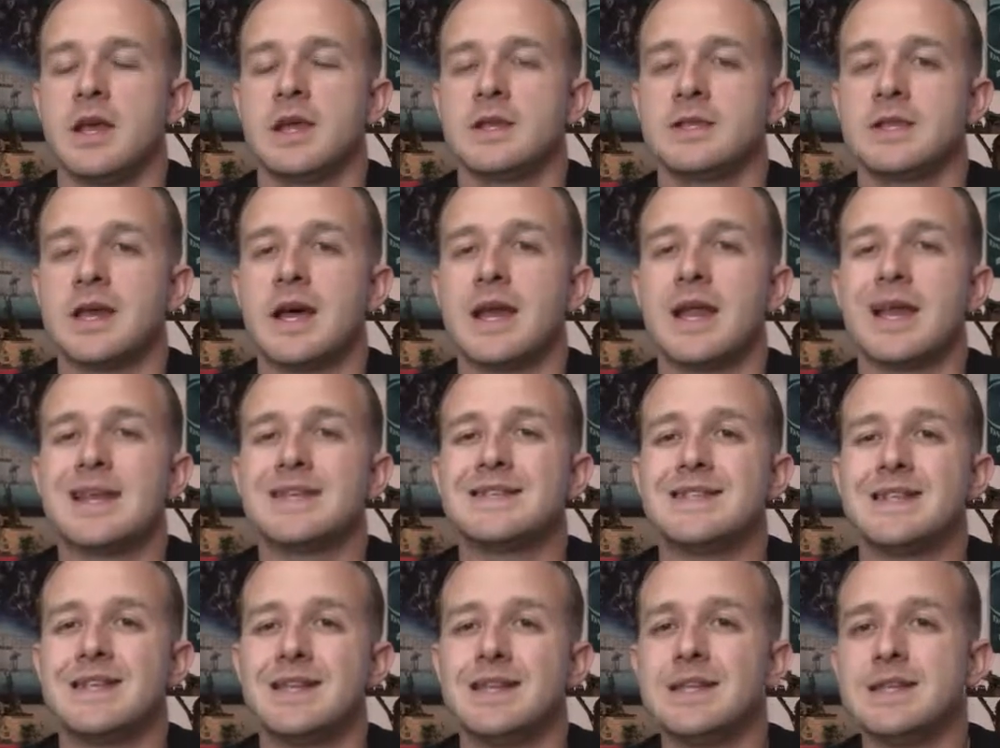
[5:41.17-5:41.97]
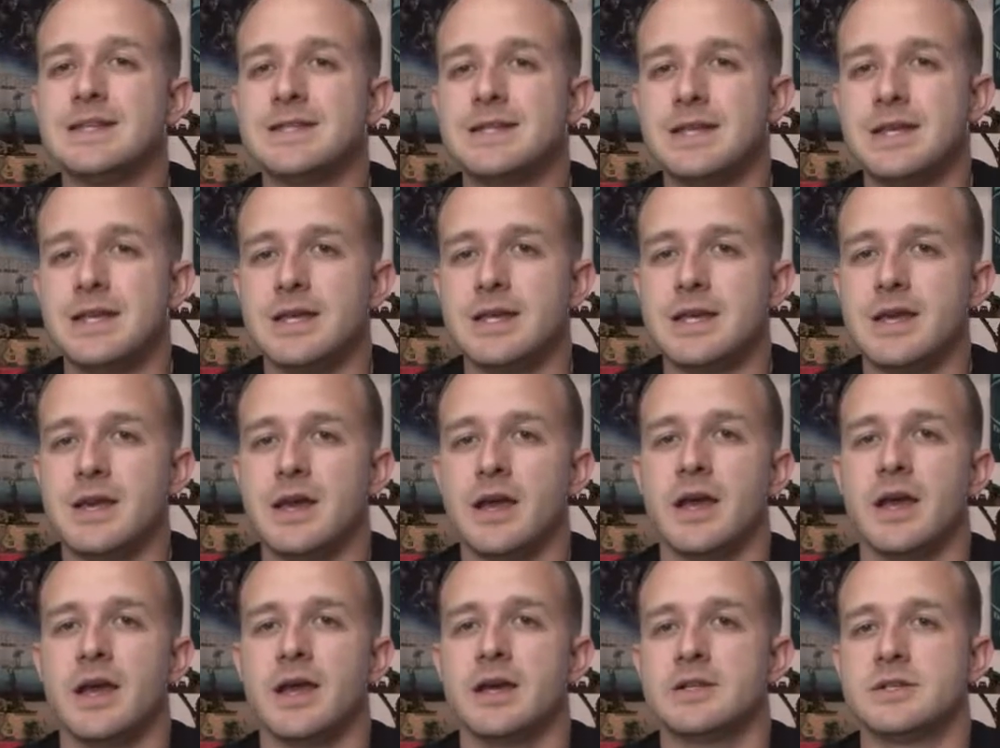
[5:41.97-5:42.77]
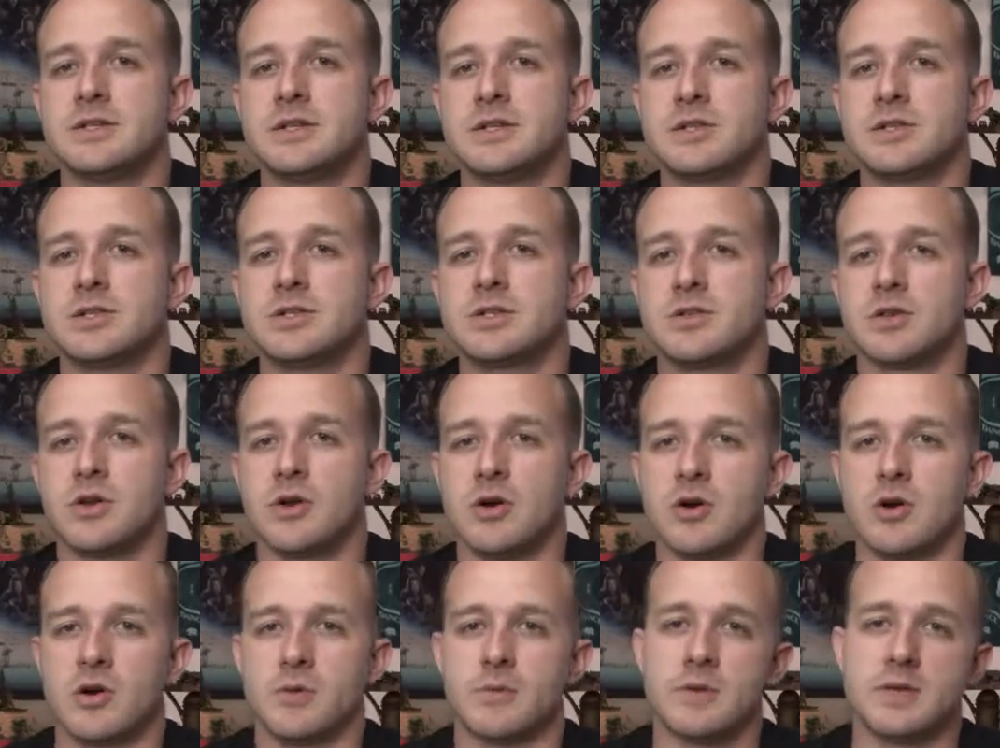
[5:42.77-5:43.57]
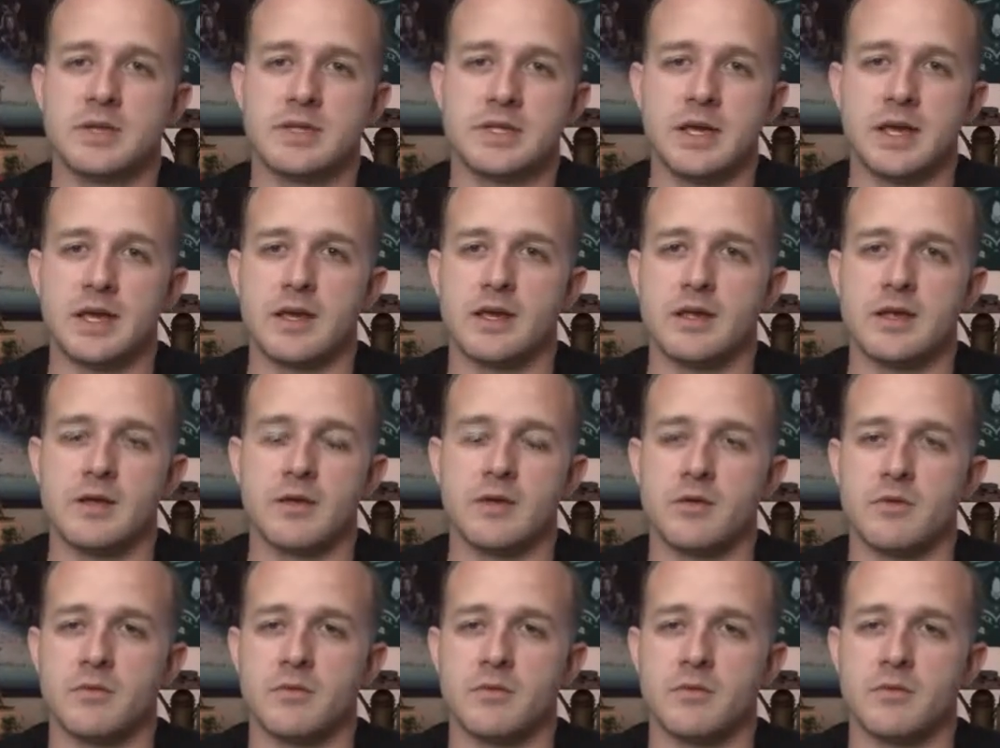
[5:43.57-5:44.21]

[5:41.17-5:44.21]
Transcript: not as easy as just I'm gonna take